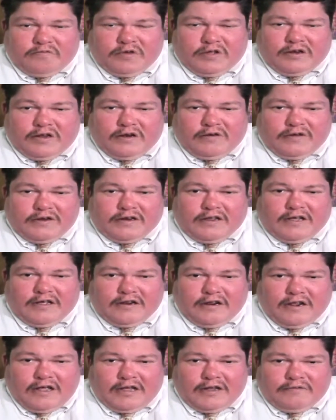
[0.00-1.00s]
with
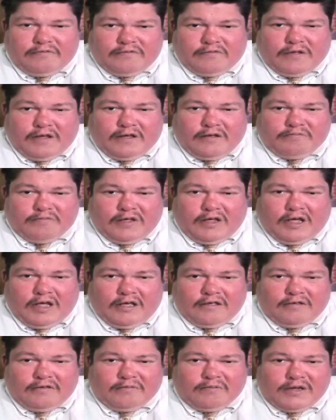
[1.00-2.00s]
everyday life that
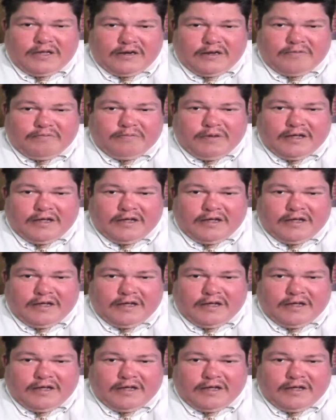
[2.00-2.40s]
has a meaning